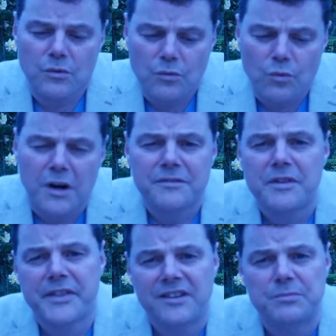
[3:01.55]
one of
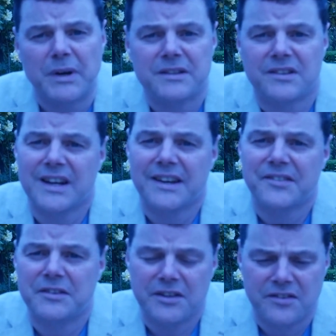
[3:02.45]
the things about
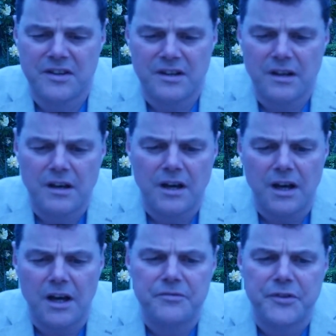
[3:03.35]
dyslexia is that
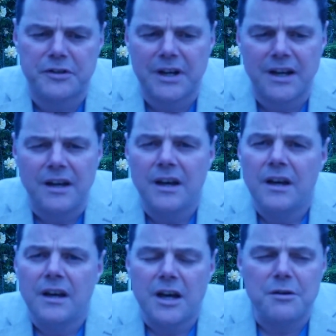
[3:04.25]
there are
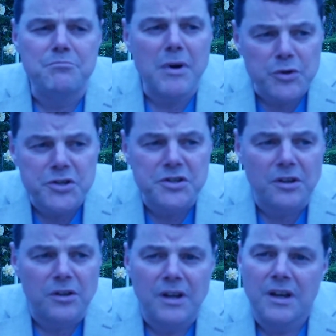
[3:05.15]

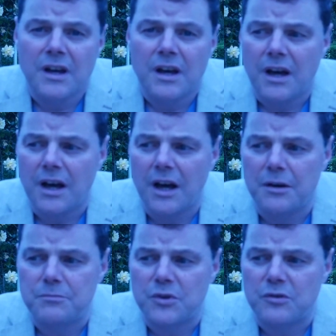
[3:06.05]
emotional
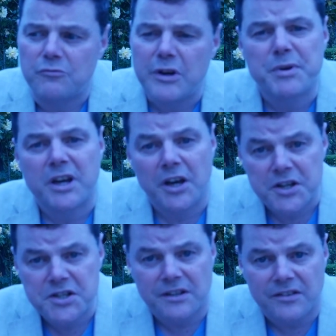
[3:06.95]

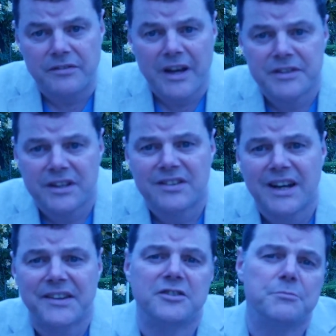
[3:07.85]
repercussions of having
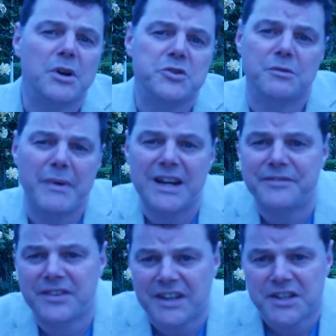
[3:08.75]
dyslexia, emotional
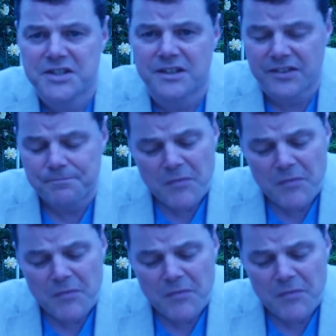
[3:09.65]
manifestations.